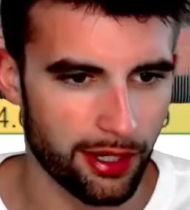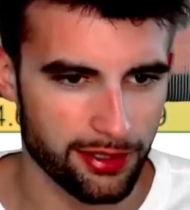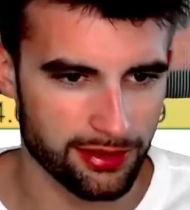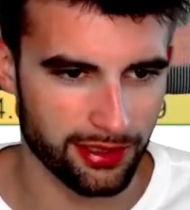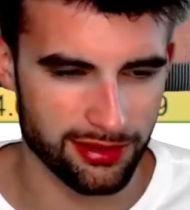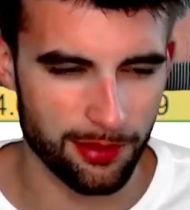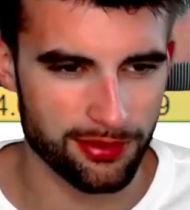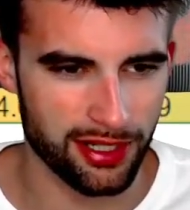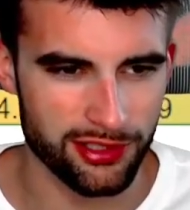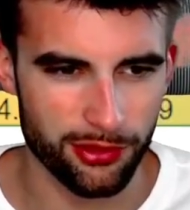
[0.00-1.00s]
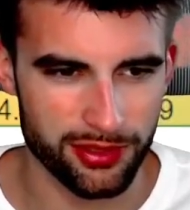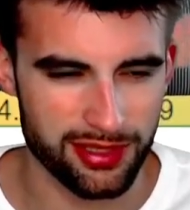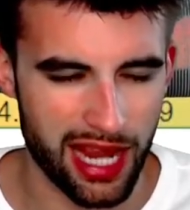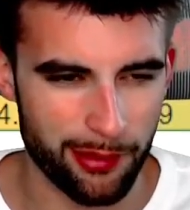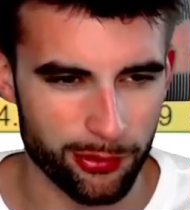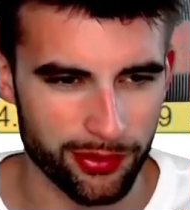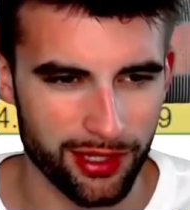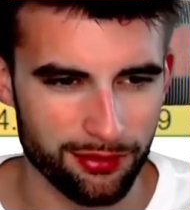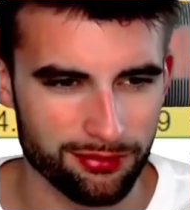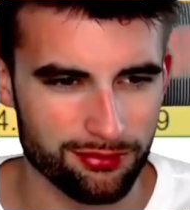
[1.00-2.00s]
I just think his upside's always capped
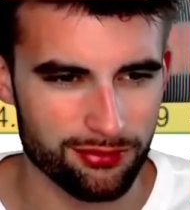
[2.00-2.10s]
without